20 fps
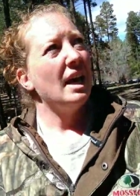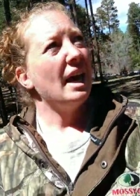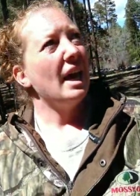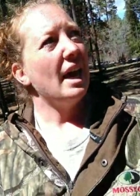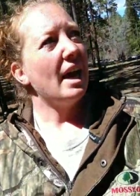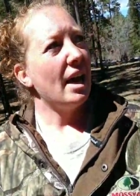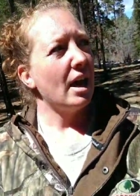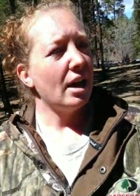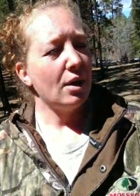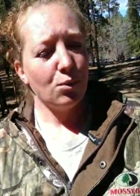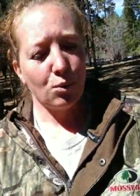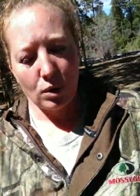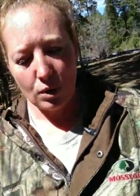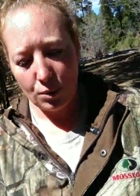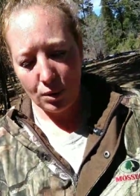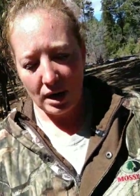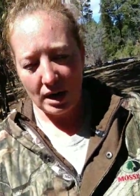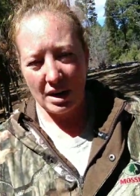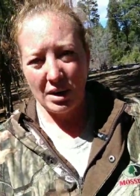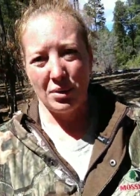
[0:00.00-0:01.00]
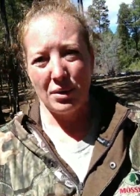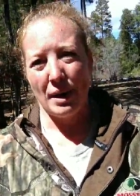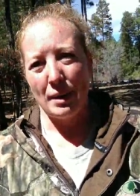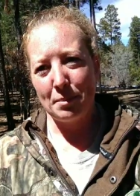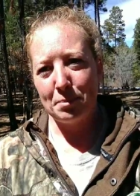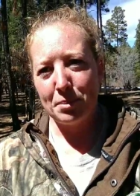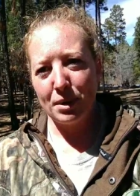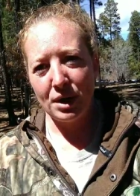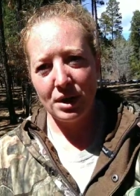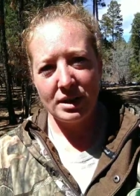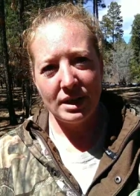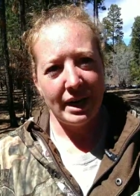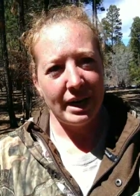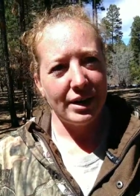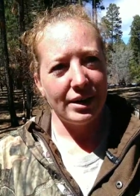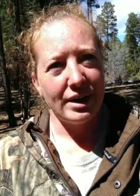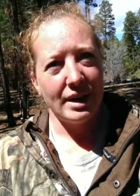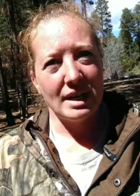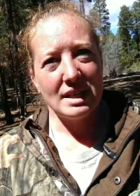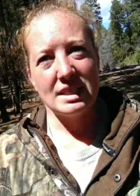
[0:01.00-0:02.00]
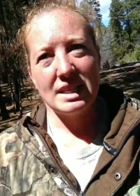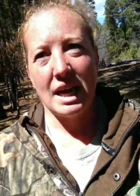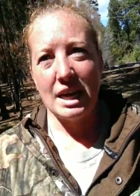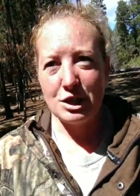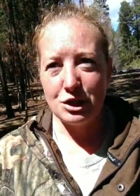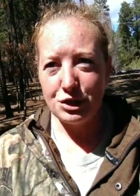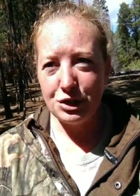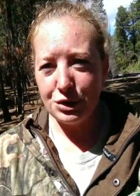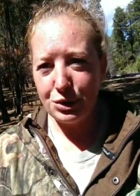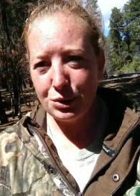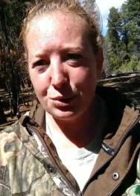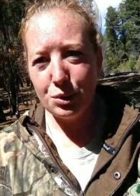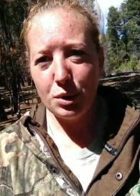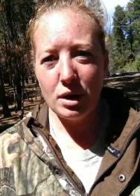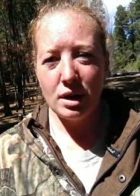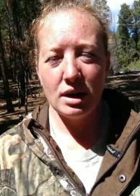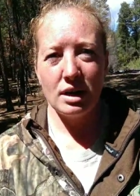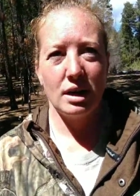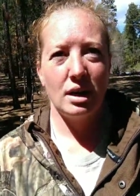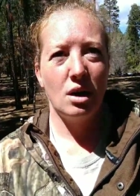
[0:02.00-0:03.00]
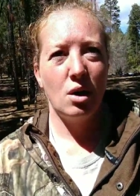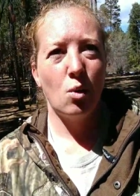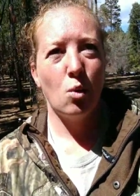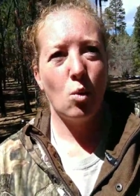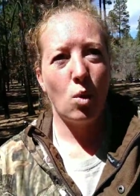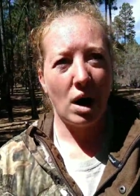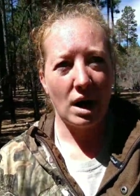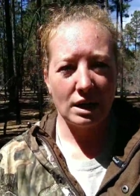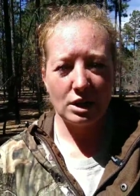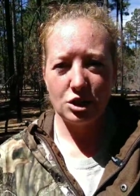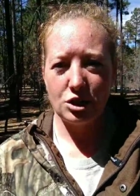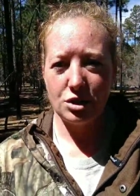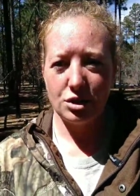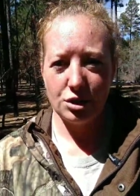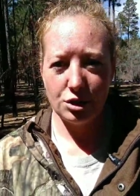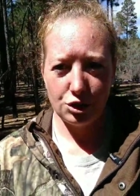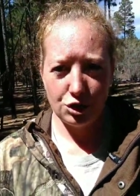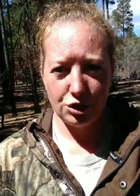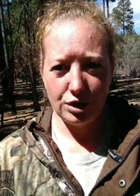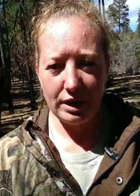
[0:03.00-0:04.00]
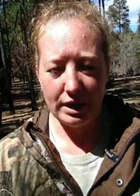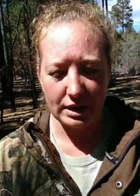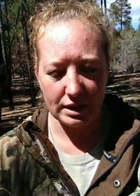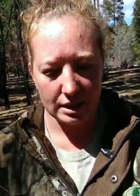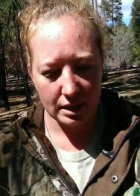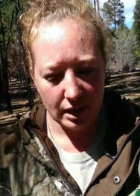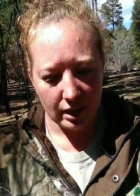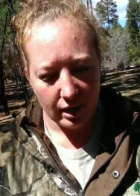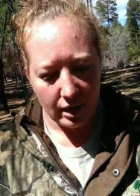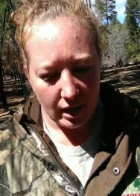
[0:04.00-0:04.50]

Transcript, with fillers: and we're walking around burnt areas, I do watch the trees.